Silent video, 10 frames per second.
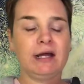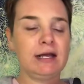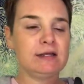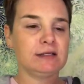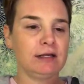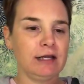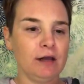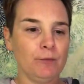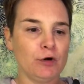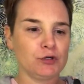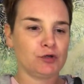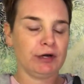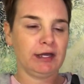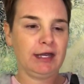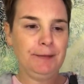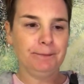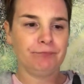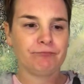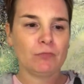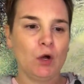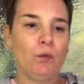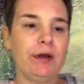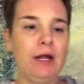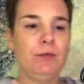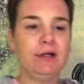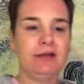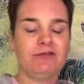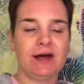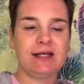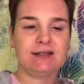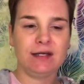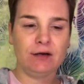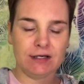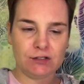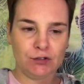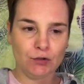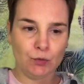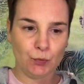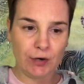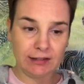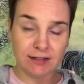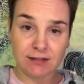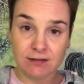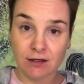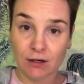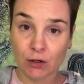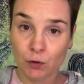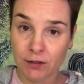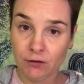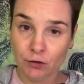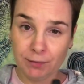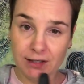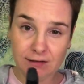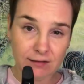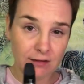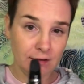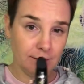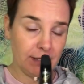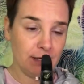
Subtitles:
that is a little more tricky. What I would advise here is you practice the quintuplets by